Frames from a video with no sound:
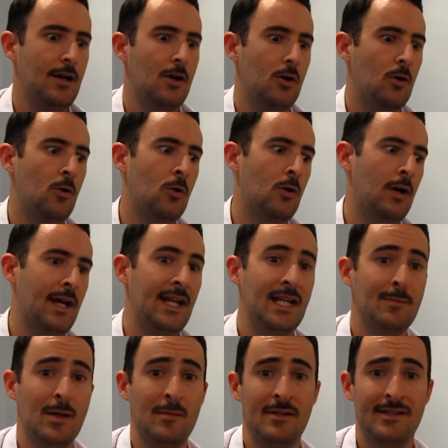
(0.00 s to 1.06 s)
or any
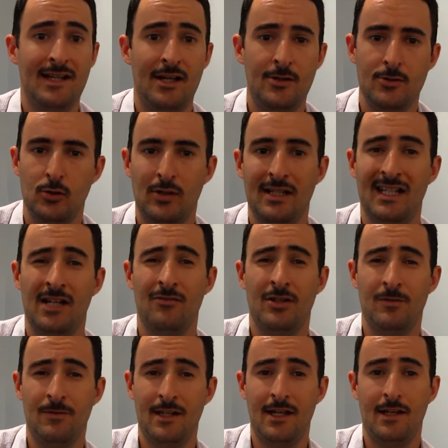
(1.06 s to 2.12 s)
mum and dad who's looking to get rid
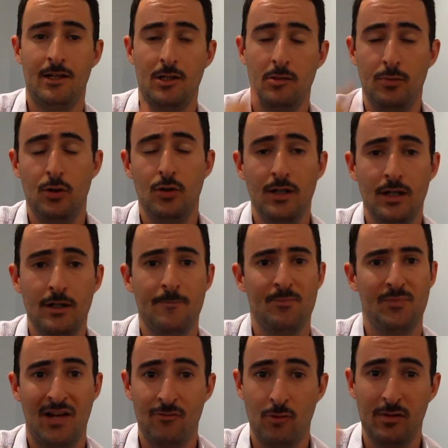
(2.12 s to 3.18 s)
of their computer
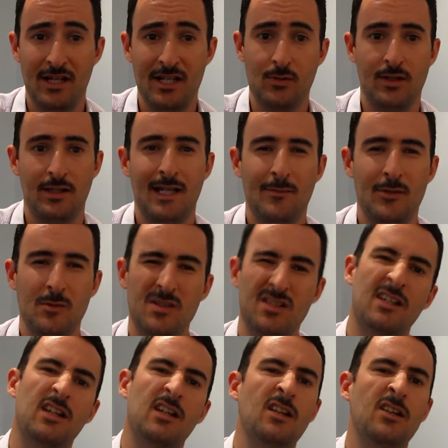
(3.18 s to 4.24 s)
and replace with a laptop so
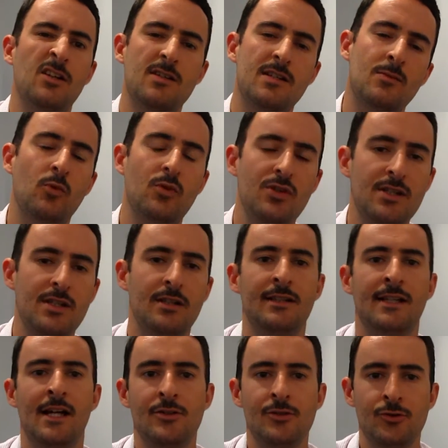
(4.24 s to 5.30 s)
they can, you know, use it in the
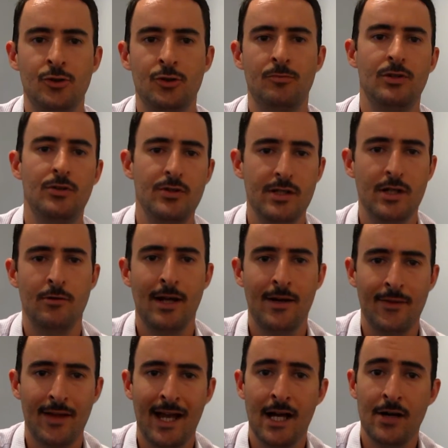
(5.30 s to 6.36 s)
lounge room, use it
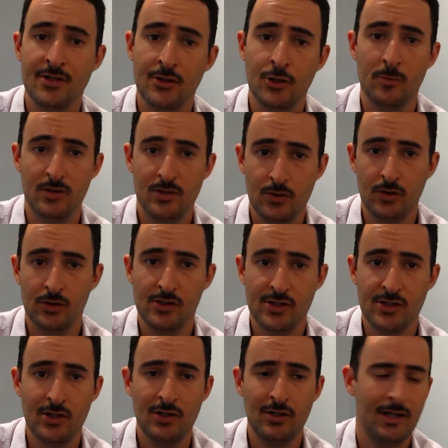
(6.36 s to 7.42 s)
around the house and not be too
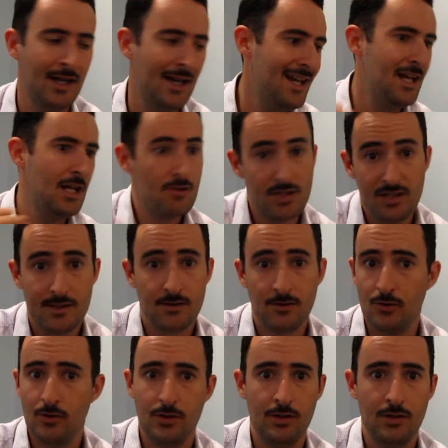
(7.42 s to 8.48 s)
concerned, this is a
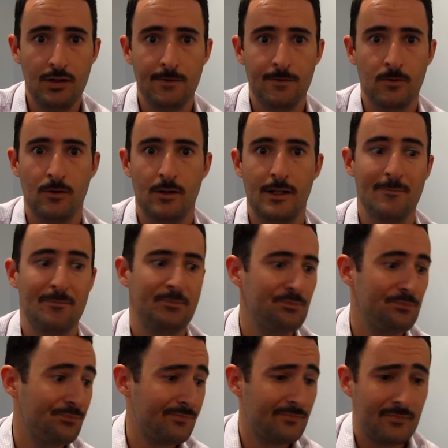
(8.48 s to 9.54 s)
good unit for it.
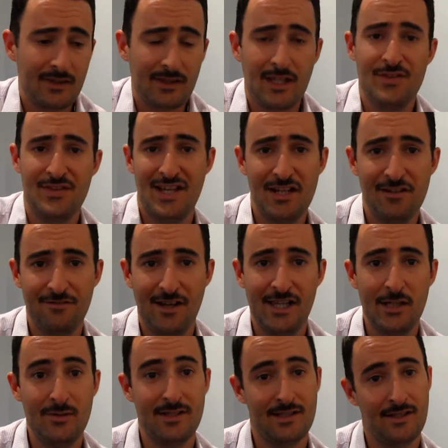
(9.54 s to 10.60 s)
The added
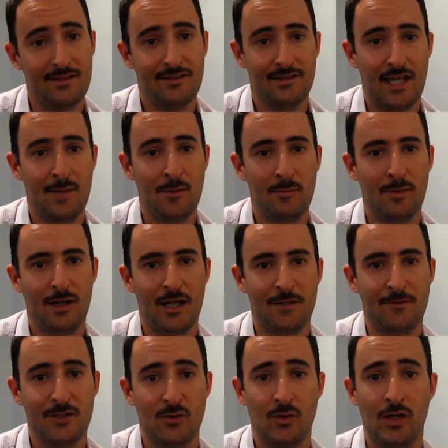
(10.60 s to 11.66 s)
value is the entertainment part of
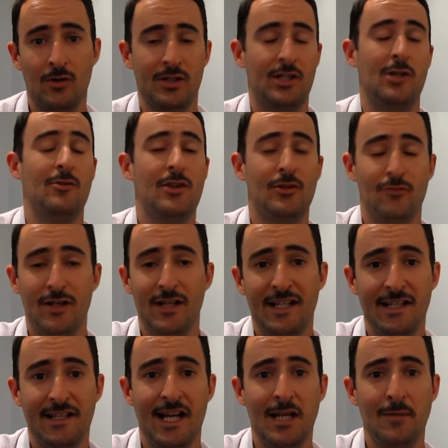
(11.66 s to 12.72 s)
it as well, you know,
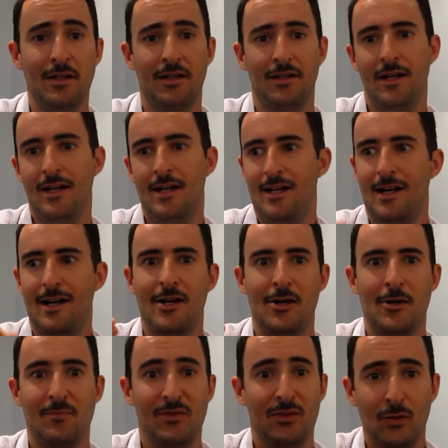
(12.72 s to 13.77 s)
3D gaming,
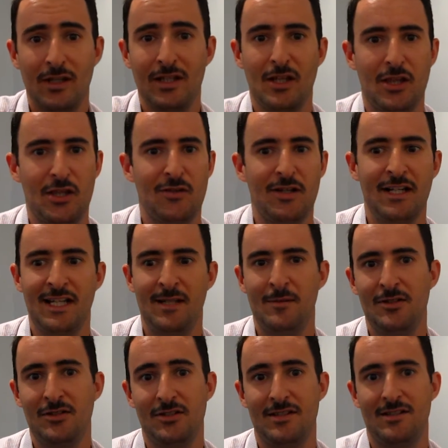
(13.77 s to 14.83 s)
looking at 3D
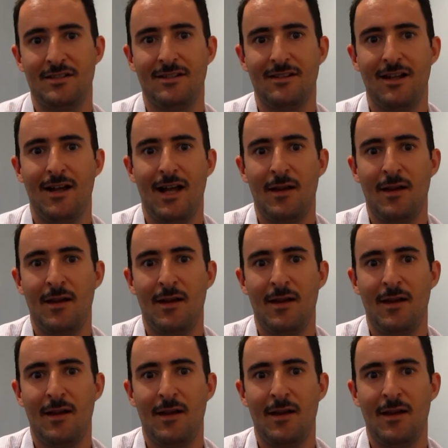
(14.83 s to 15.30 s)
images and